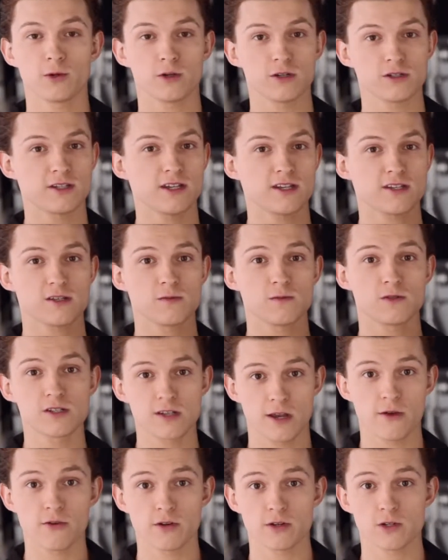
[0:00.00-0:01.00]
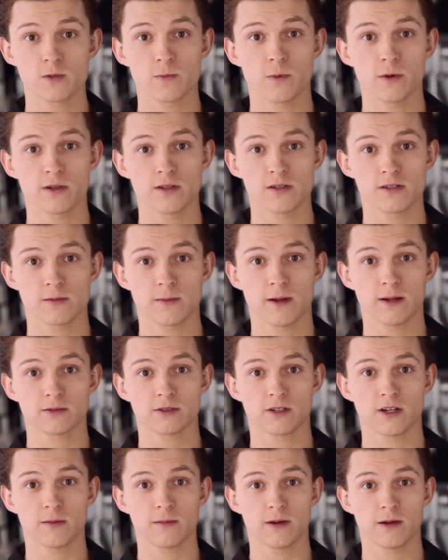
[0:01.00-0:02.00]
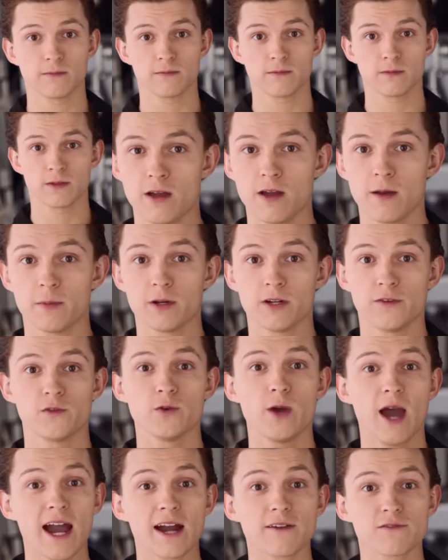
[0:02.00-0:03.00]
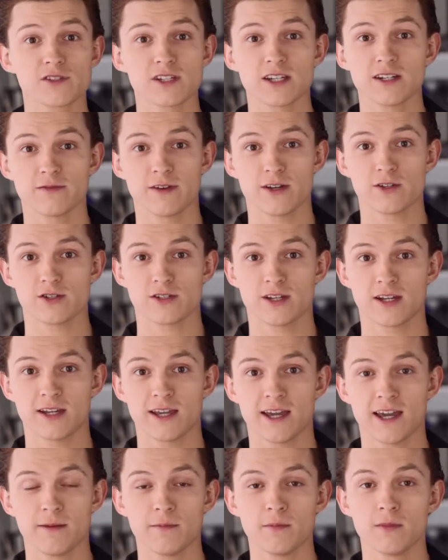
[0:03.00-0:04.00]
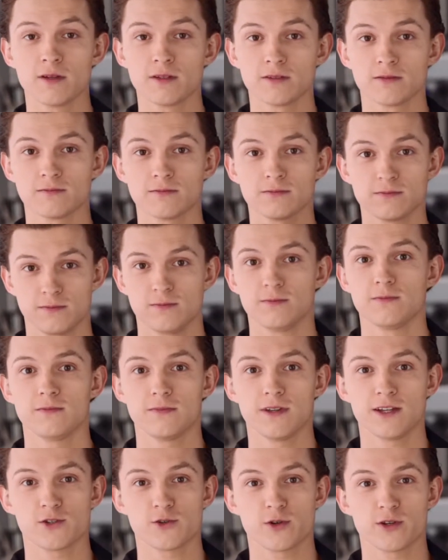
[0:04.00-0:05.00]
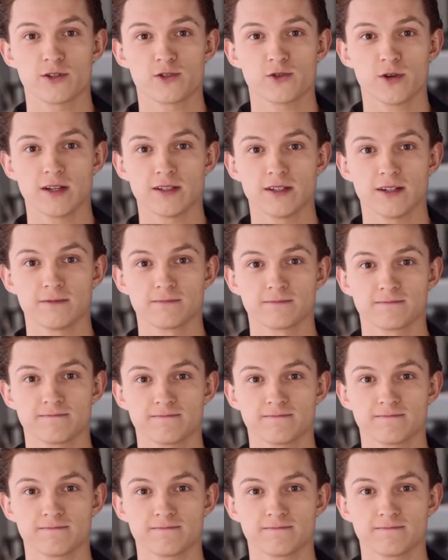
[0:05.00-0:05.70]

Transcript: because there's some serious spoilers about to come up. But if you have seen Avengers: Endgame, enjoy the trailer.